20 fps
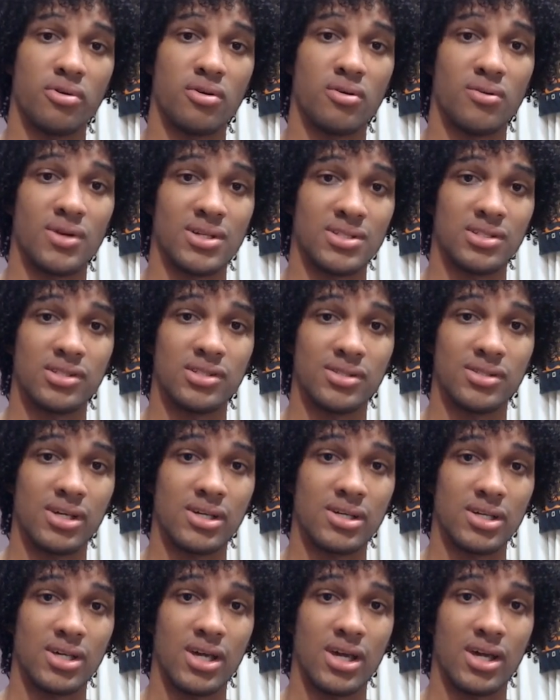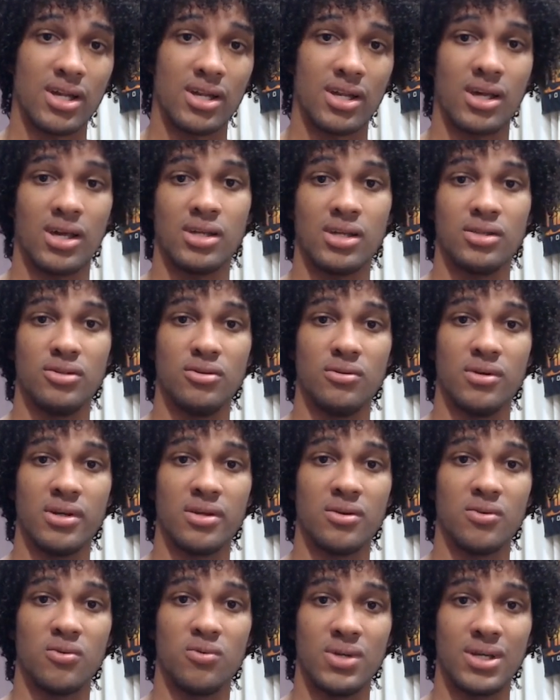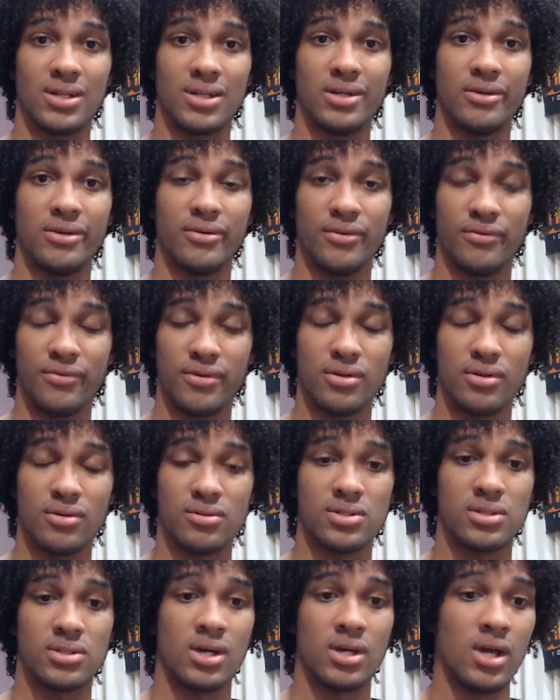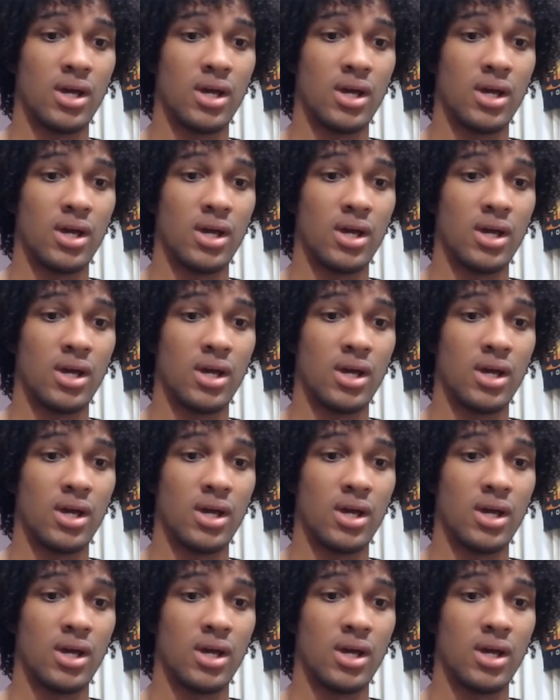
pro wrestling thing again and doing weekly reviews,